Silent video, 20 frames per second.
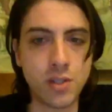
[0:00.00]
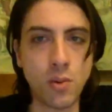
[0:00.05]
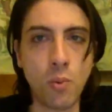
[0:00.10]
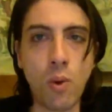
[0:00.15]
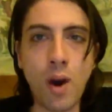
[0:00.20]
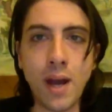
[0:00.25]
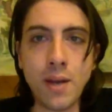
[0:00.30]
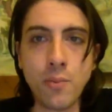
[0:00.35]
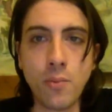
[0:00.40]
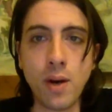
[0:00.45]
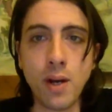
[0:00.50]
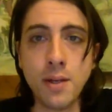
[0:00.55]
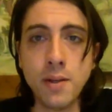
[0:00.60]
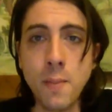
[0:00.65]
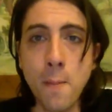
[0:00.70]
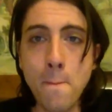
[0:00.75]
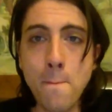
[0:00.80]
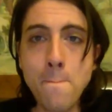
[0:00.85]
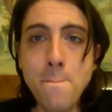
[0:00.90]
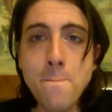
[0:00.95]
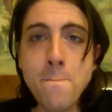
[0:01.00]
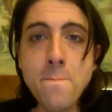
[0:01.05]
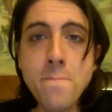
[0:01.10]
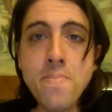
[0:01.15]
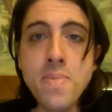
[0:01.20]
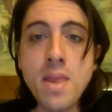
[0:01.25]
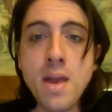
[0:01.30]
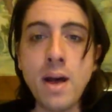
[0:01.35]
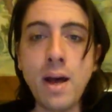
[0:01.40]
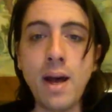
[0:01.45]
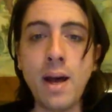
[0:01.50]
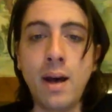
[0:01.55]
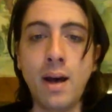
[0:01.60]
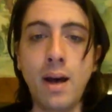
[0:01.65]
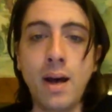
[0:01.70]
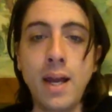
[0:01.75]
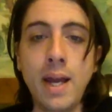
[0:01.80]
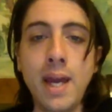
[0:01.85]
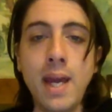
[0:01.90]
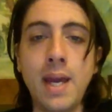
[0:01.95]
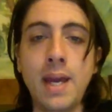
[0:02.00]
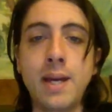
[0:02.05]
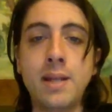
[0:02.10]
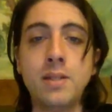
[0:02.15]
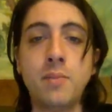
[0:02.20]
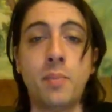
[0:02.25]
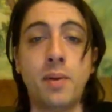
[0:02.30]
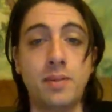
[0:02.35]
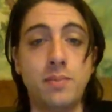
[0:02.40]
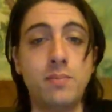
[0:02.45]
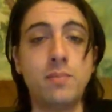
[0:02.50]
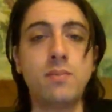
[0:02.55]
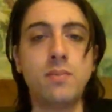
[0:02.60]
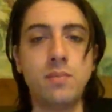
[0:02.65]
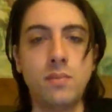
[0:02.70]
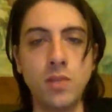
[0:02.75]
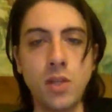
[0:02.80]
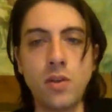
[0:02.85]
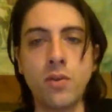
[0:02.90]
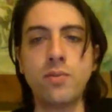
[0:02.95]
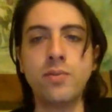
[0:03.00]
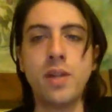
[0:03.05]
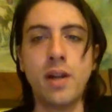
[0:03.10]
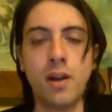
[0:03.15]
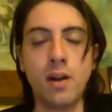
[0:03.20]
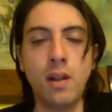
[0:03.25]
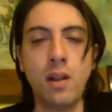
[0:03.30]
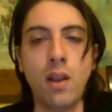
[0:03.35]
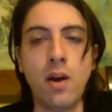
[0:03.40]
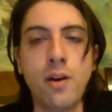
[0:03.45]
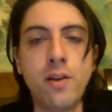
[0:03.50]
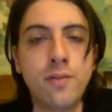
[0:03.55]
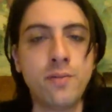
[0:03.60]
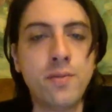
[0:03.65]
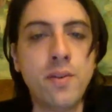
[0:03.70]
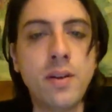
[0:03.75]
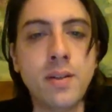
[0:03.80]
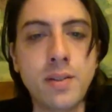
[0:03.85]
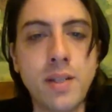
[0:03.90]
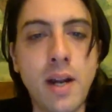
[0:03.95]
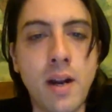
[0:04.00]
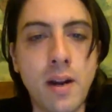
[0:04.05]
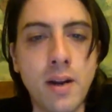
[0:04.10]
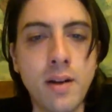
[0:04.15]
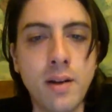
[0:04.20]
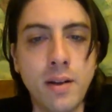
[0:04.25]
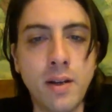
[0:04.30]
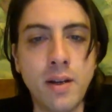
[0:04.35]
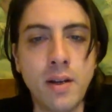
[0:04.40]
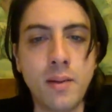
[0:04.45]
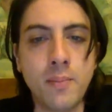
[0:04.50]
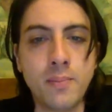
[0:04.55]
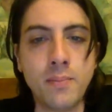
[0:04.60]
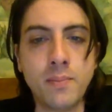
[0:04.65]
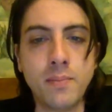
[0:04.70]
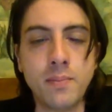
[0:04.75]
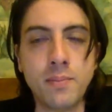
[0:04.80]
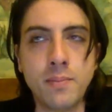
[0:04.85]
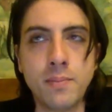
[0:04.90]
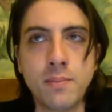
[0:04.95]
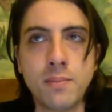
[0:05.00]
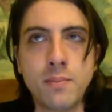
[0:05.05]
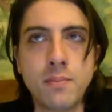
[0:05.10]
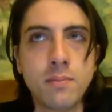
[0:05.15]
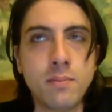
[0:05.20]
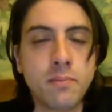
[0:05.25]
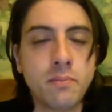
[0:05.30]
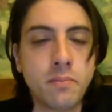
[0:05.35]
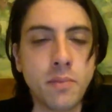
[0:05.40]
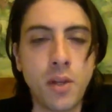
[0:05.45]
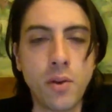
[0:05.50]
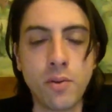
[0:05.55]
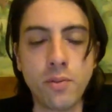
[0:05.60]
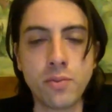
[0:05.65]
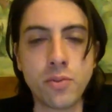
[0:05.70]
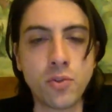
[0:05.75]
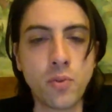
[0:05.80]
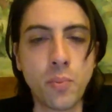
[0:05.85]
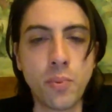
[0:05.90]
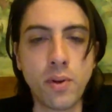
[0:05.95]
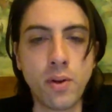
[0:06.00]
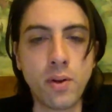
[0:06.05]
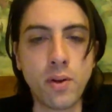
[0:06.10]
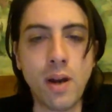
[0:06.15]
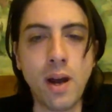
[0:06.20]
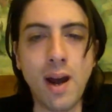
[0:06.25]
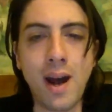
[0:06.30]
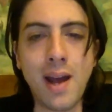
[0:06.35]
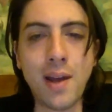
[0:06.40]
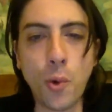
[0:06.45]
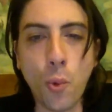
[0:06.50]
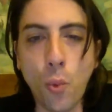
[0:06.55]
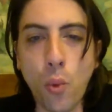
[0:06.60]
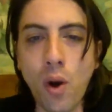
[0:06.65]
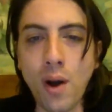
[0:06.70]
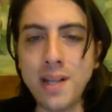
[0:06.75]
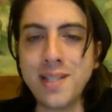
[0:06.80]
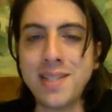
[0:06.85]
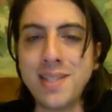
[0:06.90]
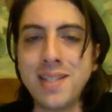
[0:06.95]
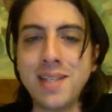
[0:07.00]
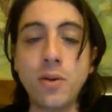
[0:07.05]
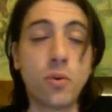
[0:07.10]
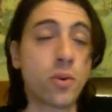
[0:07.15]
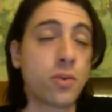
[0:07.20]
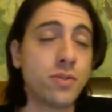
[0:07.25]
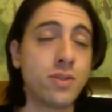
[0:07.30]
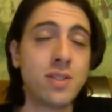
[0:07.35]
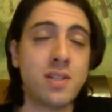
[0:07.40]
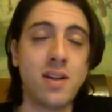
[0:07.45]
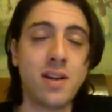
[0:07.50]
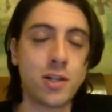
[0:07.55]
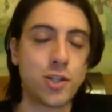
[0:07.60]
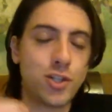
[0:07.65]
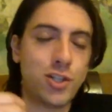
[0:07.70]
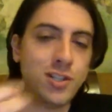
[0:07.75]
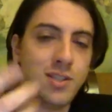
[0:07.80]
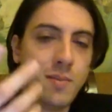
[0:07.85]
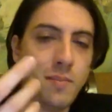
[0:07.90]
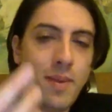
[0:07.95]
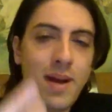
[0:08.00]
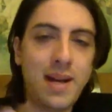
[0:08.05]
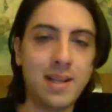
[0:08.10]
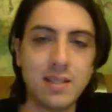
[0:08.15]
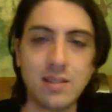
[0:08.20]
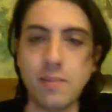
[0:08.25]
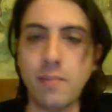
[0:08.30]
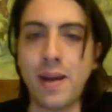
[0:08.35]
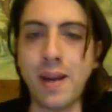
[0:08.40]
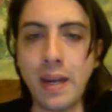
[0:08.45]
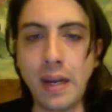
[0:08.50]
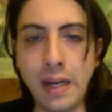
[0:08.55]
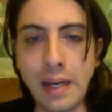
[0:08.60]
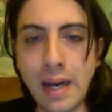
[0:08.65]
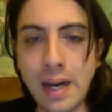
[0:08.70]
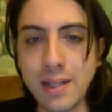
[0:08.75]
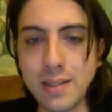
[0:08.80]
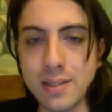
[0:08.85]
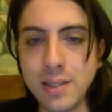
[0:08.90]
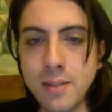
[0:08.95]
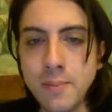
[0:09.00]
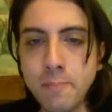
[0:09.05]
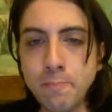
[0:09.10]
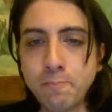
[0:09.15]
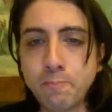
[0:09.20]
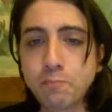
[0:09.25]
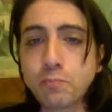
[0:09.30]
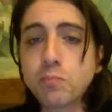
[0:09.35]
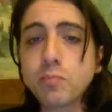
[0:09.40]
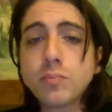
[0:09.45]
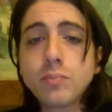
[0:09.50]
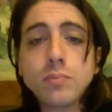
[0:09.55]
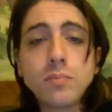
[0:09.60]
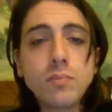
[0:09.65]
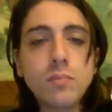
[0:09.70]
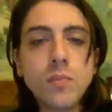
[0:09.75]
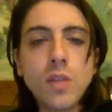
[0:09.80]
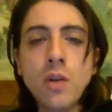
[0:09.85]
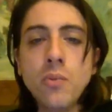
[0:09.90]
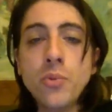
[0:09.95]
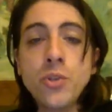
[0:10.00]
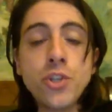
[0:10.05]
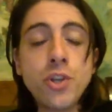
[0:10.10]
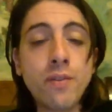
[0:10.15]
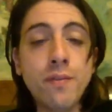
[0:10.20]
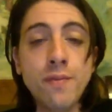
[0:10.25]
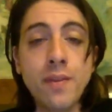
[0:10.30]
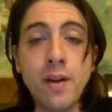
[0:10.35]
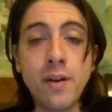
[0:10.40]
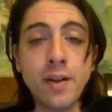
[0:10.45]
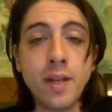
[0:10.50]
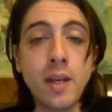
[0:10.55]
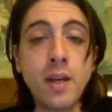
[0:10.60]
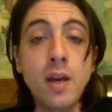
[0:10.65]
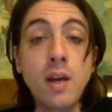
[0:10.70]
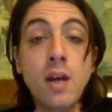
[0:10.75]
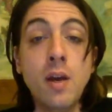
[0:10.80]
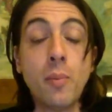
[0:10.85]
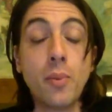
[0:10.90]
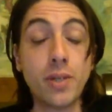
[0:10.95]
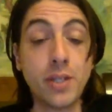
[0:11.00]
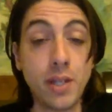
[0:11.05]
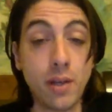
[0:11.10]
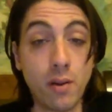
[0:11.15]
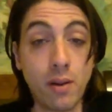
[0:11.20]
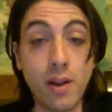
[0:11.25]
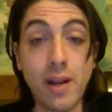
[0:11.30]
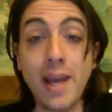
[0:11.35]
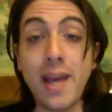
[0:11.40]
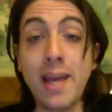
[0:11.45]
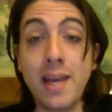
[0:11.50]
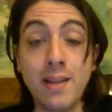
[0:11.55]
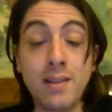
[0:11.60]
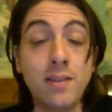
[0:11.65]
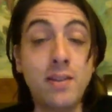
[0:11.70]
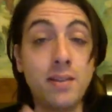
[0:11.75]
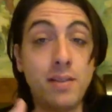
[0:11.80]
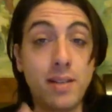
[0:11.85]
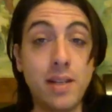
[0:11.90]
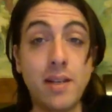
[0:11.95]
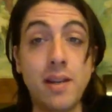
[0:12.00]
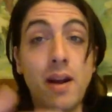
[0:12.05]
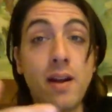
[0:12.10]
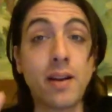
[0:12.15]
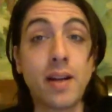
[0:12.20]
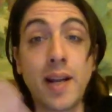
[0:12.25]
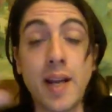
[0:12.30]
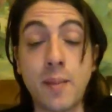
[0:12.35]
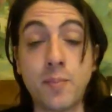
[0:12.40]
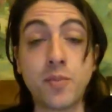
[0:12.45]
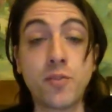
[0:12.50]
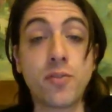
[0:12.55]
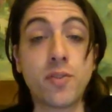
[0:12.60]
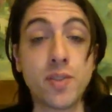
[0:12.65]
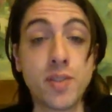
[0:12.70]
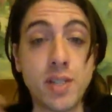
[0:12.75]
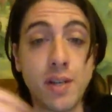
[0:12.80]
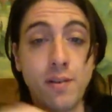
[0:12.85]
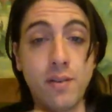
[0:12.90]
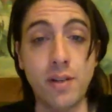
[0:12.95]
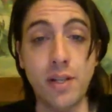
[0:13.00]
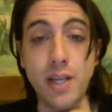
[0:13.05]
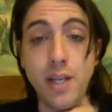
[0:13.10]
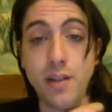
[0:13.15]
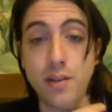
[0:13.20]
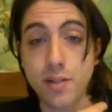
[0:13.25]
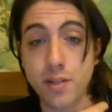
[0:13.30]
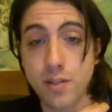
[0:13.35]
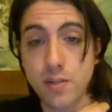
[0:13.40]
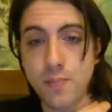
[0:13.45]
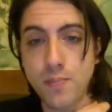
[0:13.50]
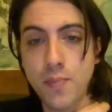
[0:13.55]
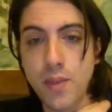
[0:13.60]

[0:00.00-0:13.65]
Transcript: a white one, and but there are a lot of there are super high quality, or considered actually the best barricate, which are very particular and that are kept for several years.